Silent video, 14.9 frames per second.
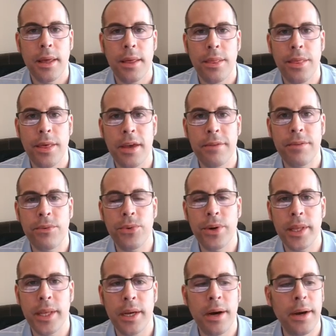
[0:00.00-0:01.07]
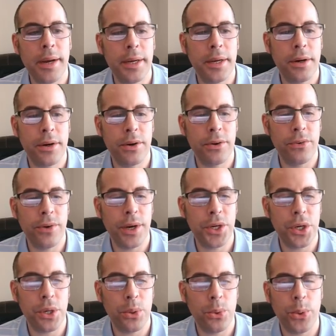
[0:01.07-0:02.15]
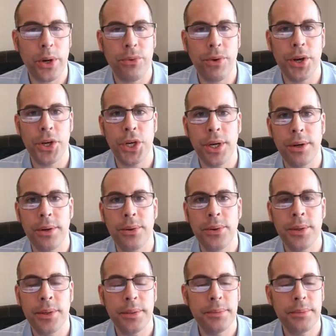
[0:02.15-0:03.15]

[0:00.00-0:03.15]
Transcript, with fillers: They have a really high current ratio and quick ratio.